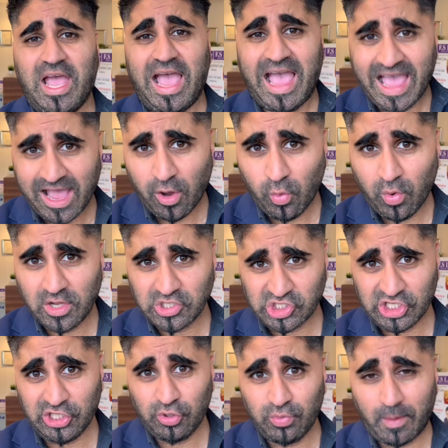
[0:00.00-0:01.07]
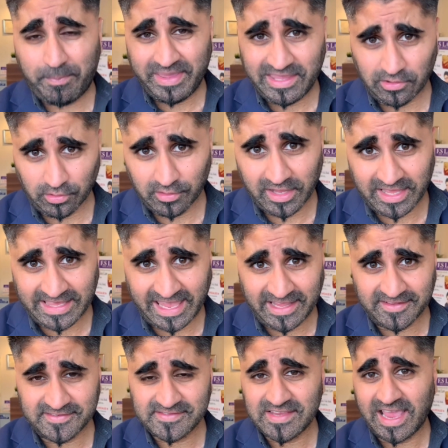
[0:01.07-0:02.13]
How do you appeal
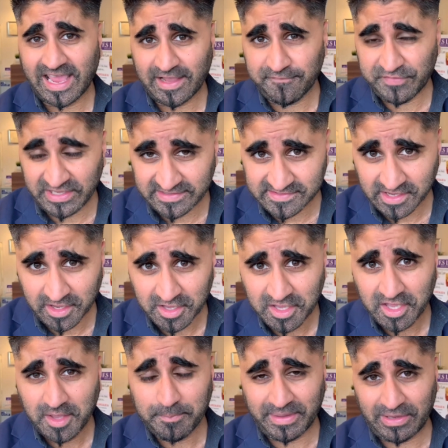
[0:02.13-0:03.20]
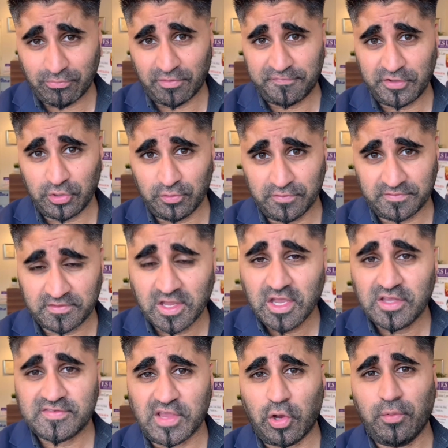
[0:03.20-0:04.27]
against a visa being refused?
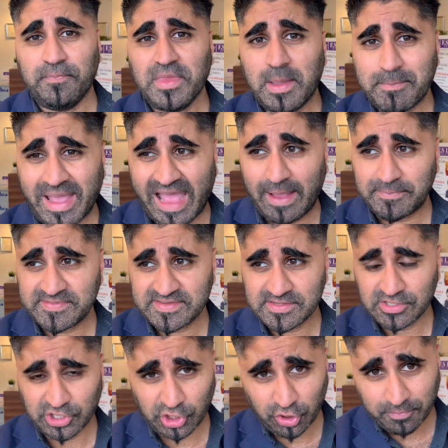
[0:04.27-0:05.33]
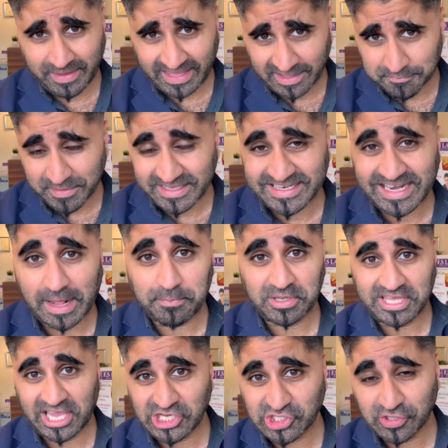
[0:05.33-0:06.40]
So perhaps you may have made an
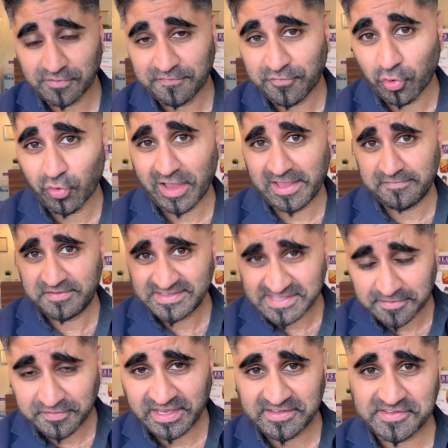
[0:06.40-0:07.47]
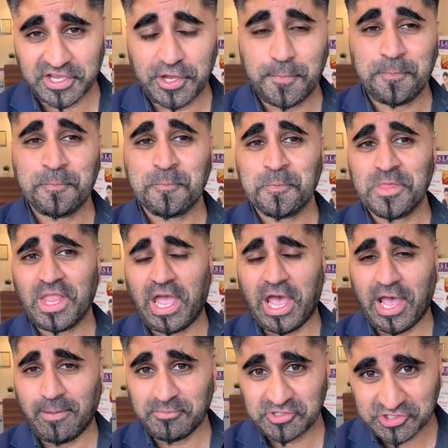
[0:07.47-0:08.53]
application for a visit visa,
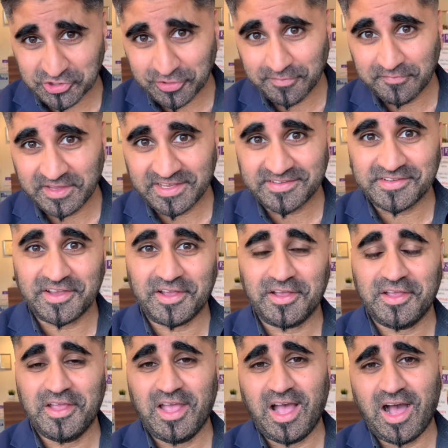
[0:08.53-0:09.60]
student visa,